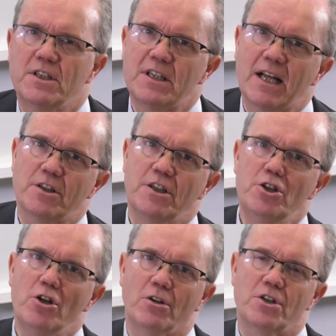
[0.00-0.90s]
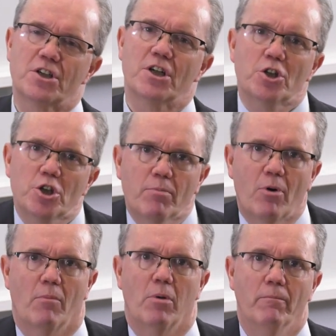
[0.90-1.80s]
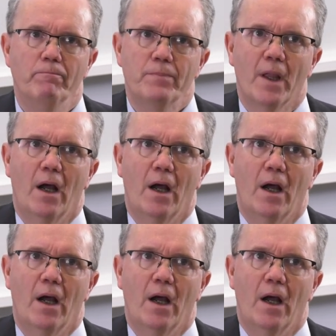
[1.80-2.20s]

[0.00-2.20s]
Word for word: this is actually not such a problem.